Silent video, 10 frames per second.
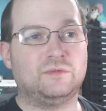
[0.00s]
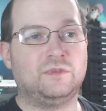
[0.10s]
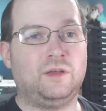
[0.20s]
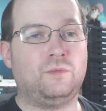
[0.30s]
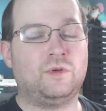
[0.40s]

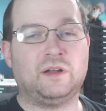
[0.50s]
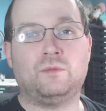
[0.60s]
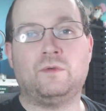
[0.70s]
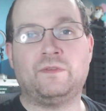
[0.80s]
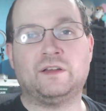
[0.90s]
one
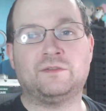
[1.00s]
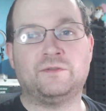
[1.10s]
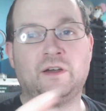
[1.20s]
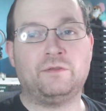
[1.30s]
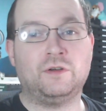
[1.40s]
at
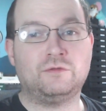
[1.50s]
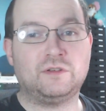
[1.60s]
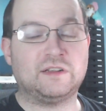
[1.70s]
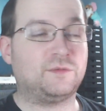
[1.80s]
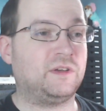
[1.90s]

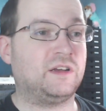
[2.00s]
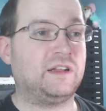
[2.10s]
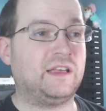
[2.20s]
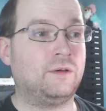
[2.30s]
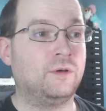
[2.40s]
1,500 as we are
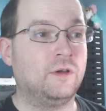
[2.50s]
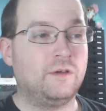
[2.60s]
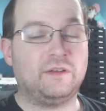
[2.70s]
now.